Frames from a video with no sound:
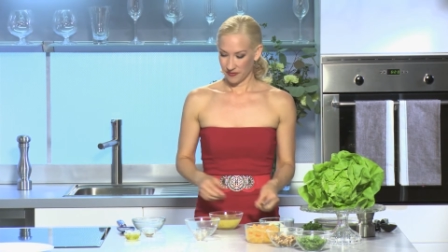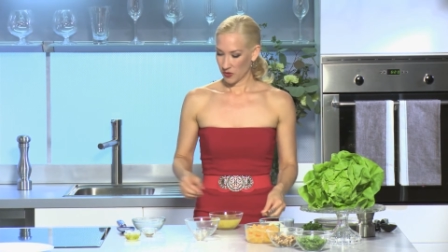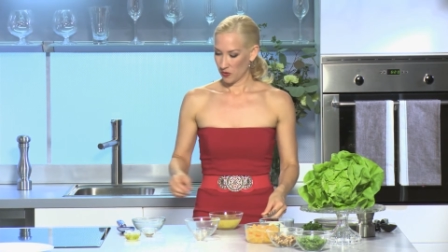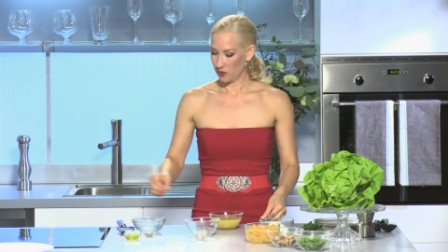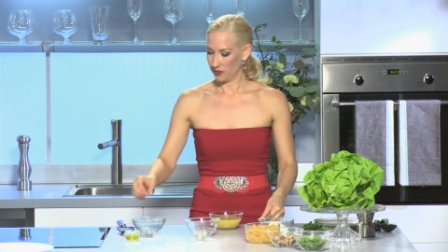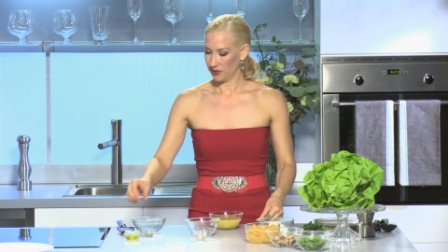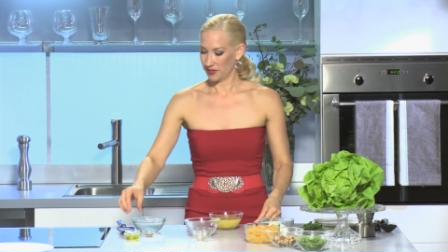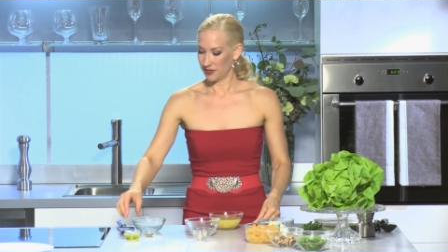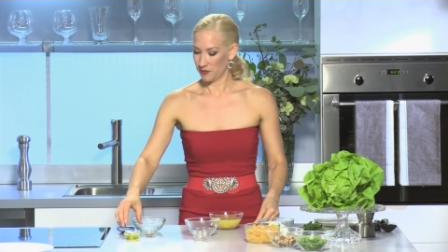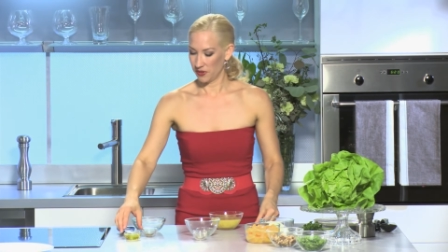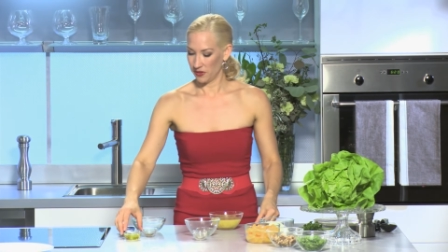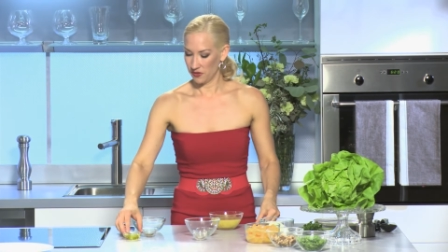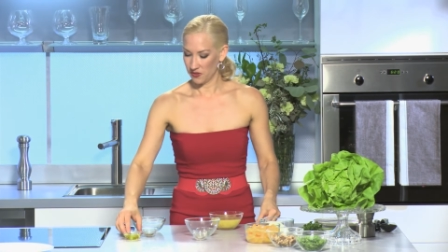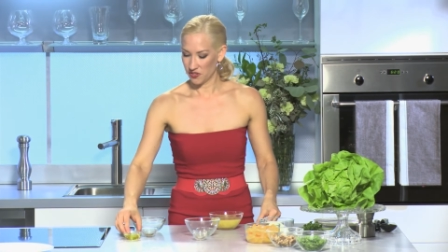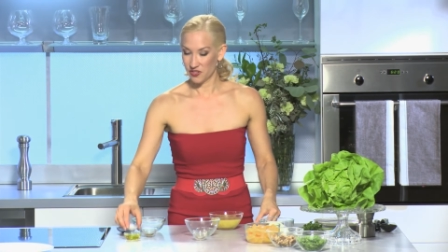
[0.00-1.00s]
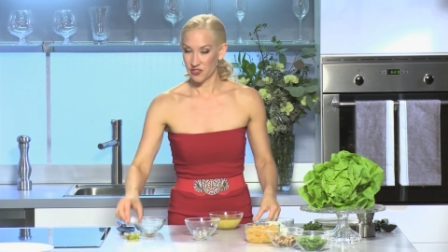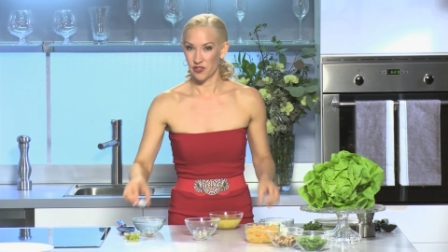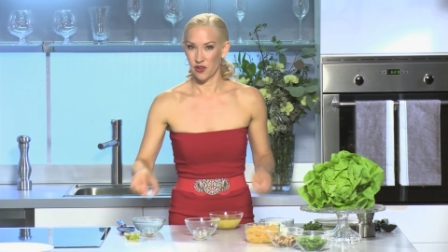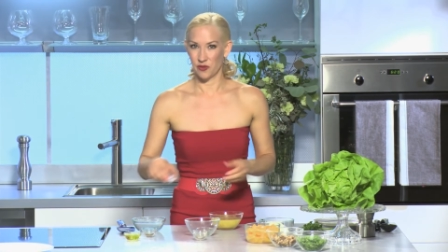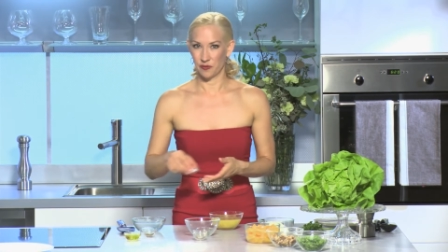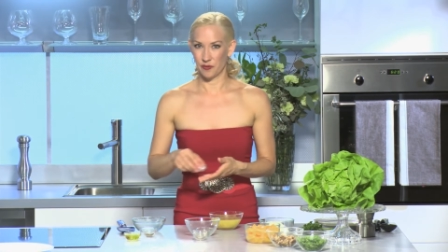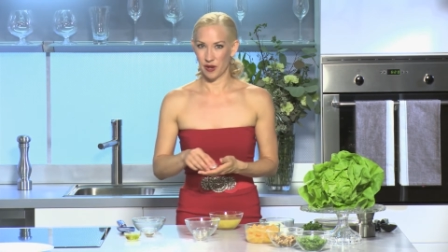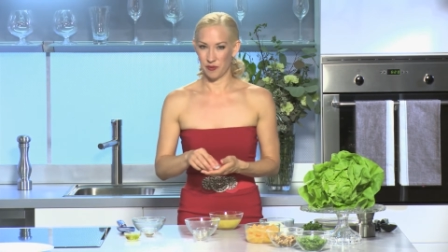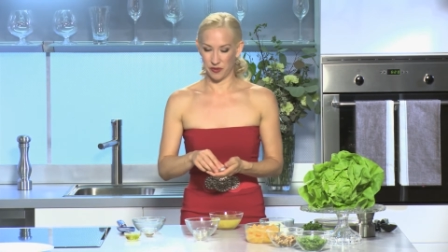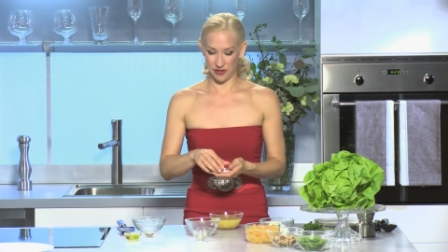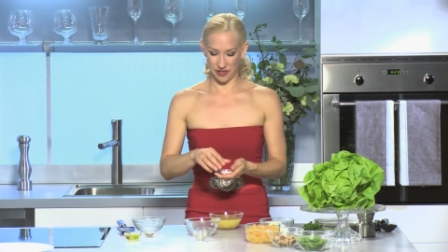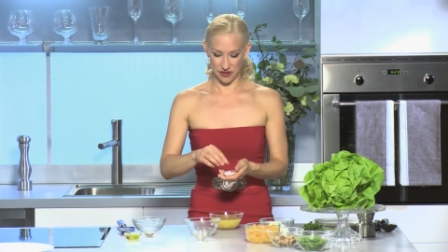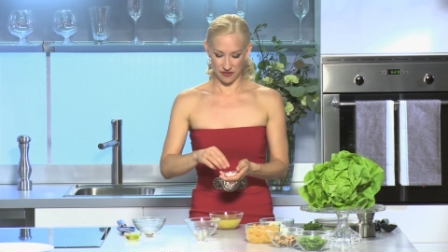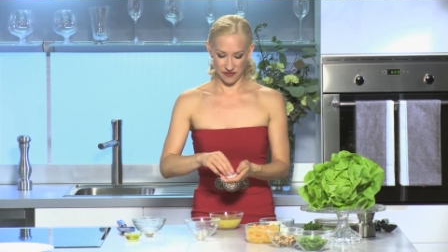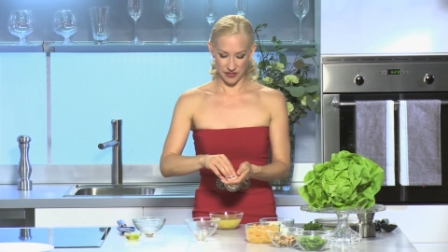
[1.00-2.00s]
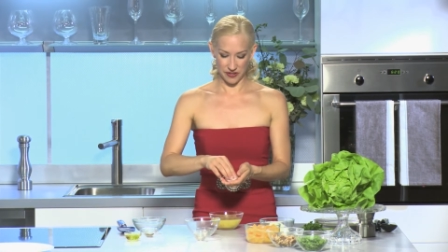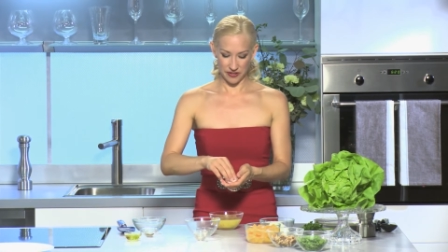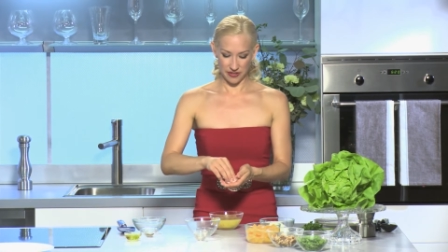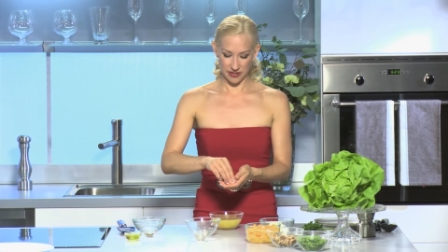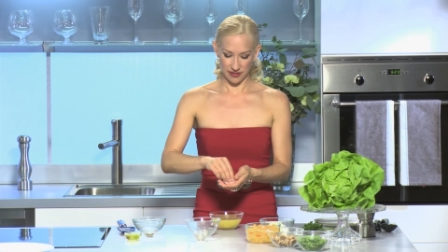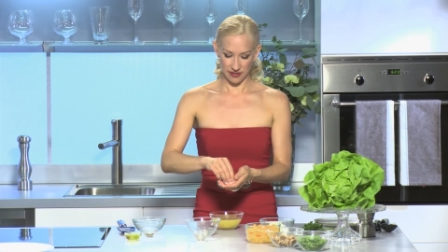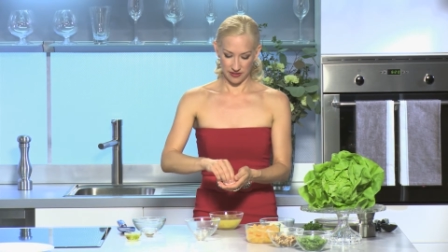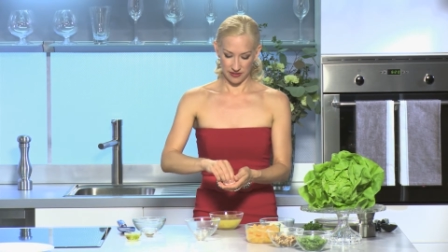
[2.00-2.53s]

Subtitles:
Ooh, let's put a little salt and pepper in there first.